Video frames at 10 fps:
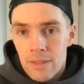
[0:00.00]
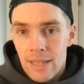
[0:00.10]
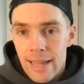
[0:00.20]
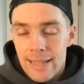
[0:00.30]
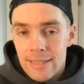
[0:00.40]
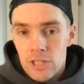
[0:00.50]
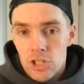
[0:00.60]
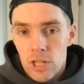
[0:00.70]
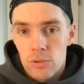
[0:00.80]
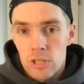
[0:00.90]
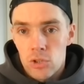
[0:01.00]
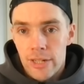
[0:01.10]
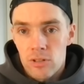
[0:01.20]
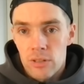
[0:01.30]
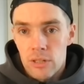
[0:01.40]
the latest Chelsea
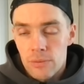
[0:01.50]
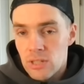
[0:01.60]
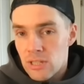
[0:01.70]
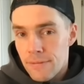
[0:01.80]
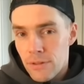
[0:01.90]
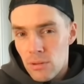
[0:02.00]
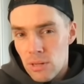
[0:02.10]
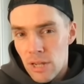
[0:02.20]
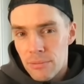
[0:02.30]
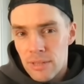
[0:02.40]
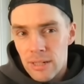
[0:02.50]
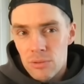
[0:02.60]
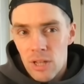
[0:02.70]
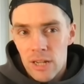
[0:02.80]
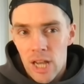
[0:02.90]
transfer news. Obviously, there's a few loan
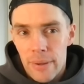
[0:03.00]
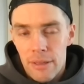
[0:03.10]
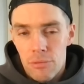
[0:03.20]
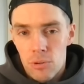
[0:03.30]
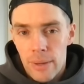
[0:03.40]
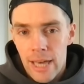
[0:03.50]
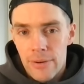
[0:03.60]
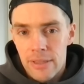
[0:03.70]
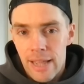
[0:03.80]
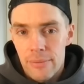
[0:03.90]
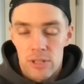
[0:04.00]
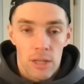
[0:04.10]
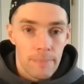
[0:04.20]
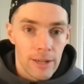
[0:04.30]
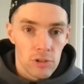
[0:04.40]
deals that are going through here and there. We
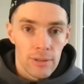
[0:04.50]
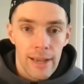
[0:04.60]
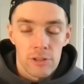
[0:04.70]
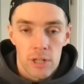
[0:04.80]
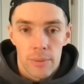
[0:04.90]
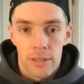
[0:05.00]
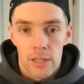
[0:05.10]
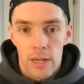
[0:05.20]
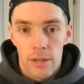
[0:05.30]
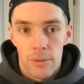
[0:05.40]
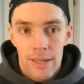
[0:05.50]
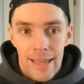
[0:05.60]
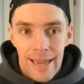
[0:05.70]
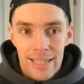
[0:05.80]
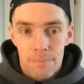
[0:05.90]
know Pedro Neto is going to undergo
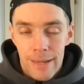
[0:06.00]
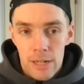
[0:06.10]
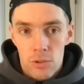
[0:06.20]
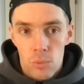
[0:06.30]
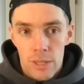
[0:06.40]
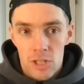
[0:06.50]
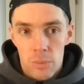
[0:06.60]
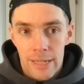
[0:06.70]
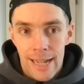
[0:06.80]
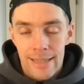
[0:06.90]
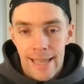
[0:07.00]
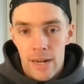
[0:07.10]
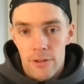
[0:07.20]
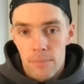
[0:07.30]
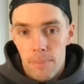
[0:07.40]
his medical this weekend
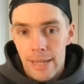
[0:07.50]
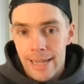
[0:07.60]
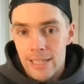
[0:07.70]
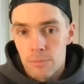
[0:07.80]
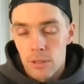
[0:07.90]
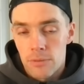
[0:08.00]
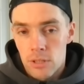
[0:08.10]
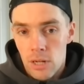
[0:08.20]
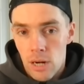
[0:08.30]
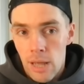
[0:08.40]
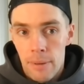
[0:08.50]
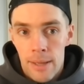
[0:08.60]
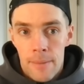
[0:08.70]
ahead of completing his move to the club.